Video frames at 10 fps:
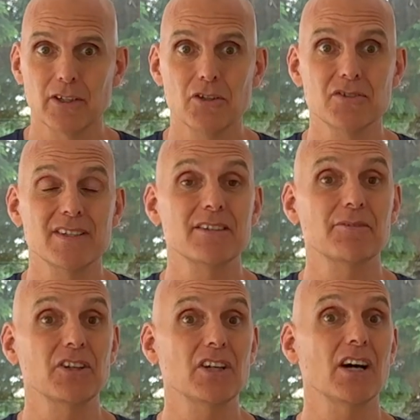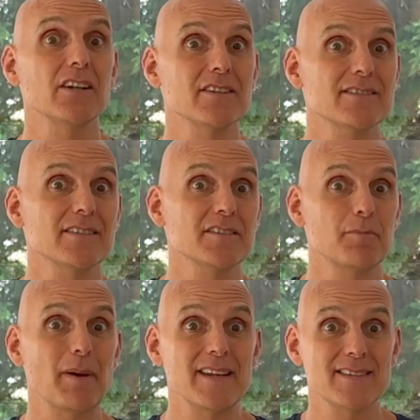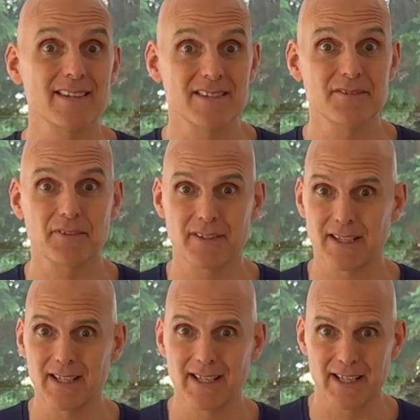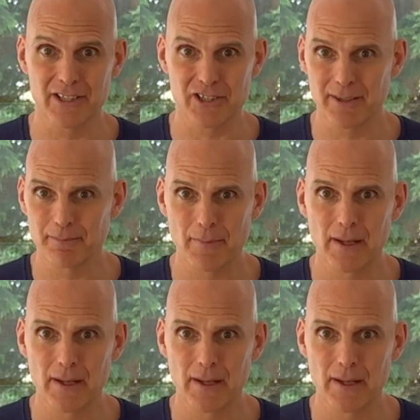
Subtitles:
using different colors as bases for the healing energy,